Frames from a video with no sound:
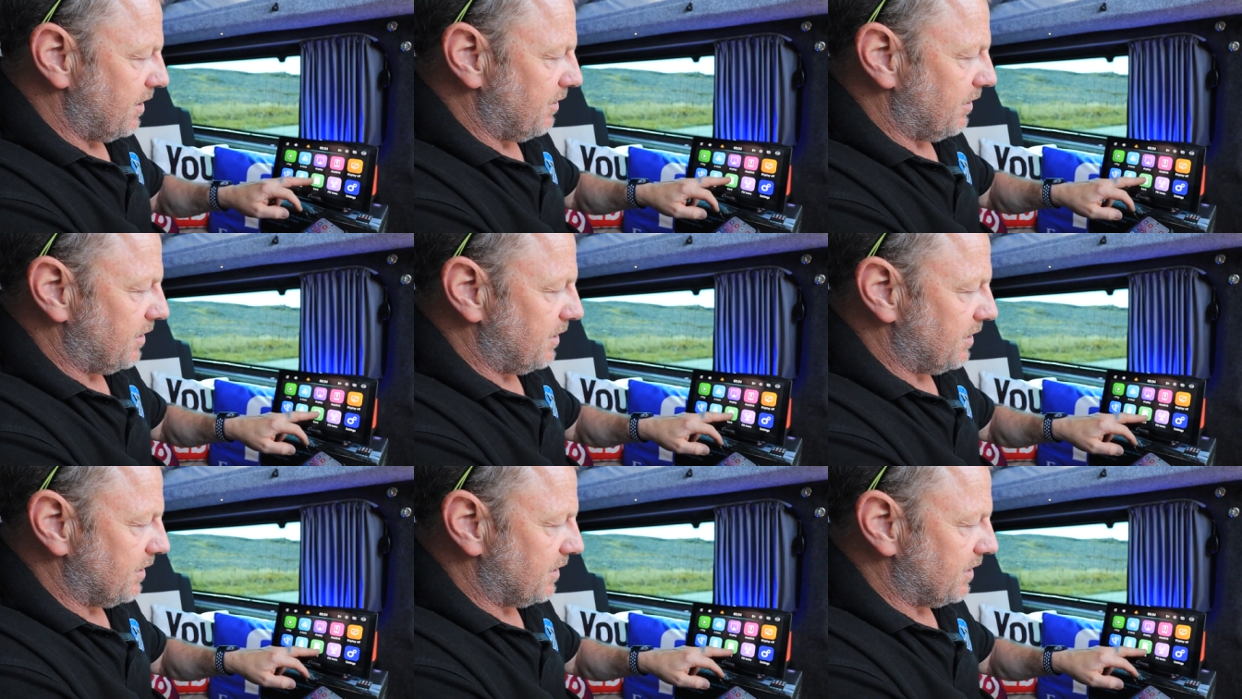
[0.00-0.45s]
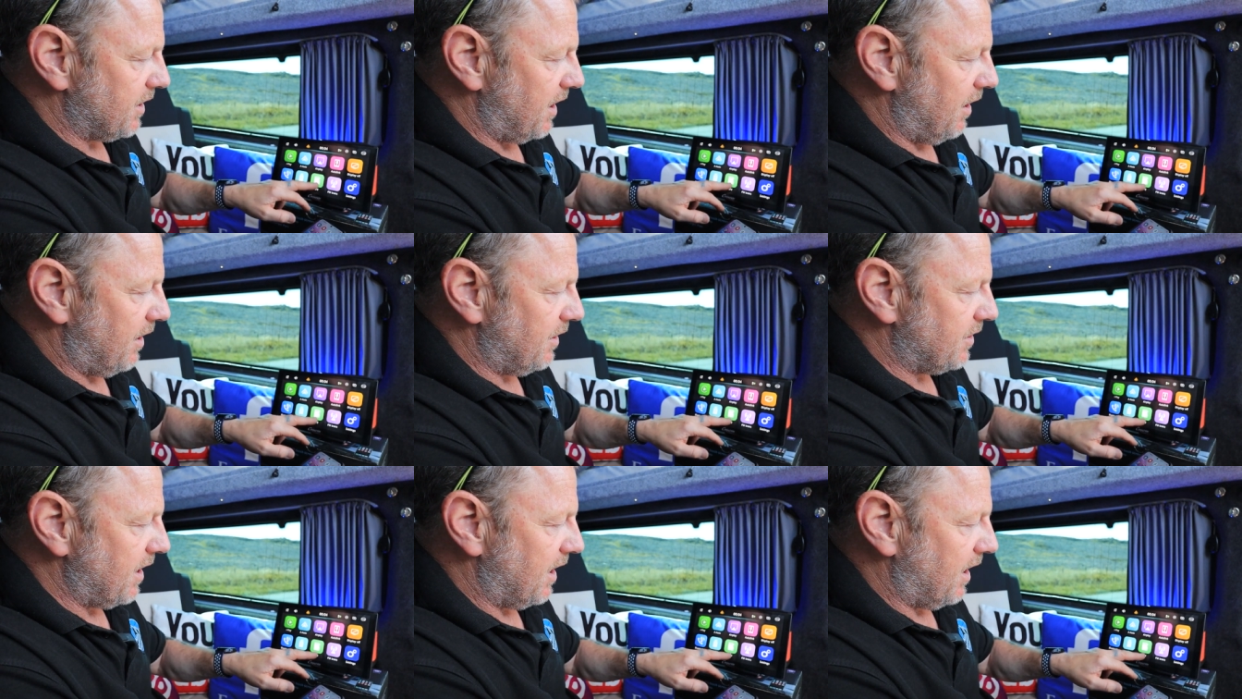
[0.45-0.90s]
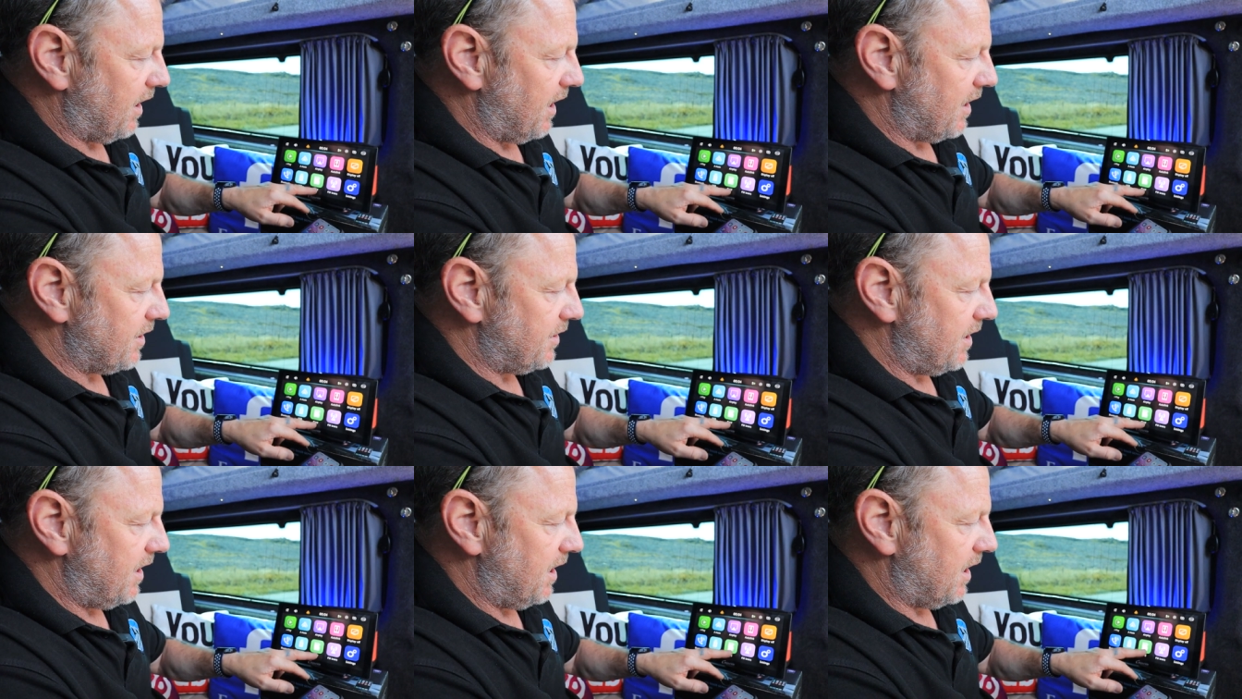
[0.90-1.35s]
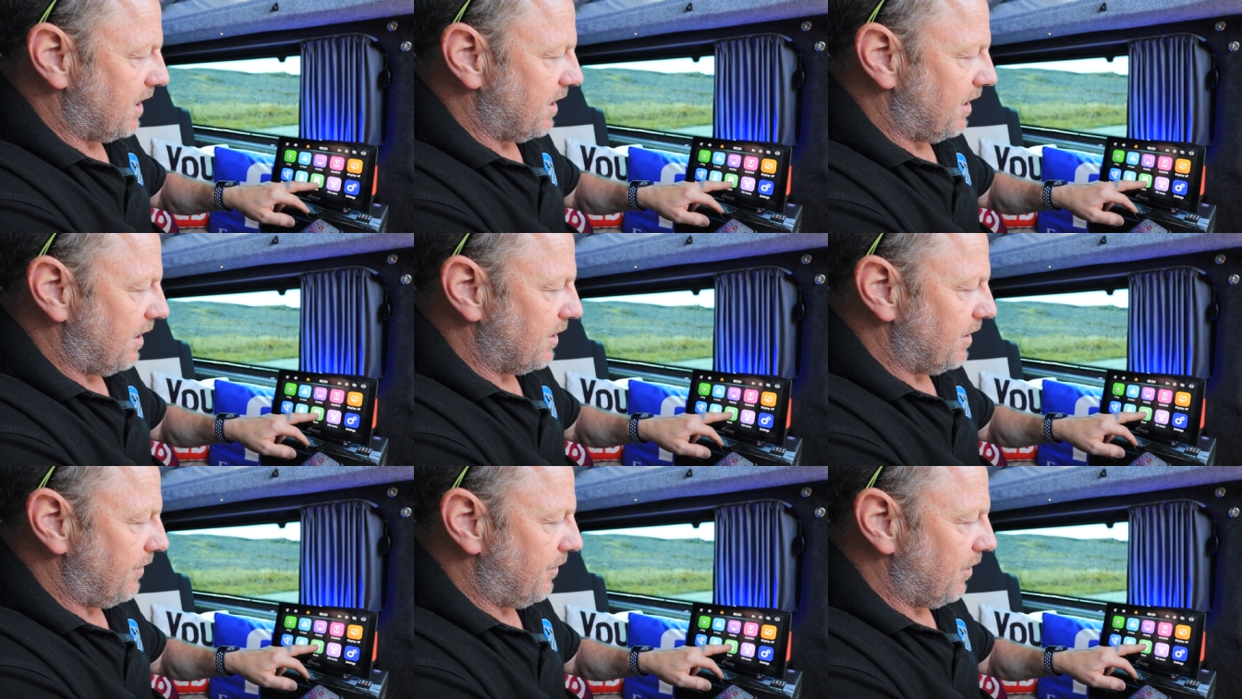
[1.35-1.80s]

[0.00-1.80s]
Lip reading: Now, like I say, you can take an SD card.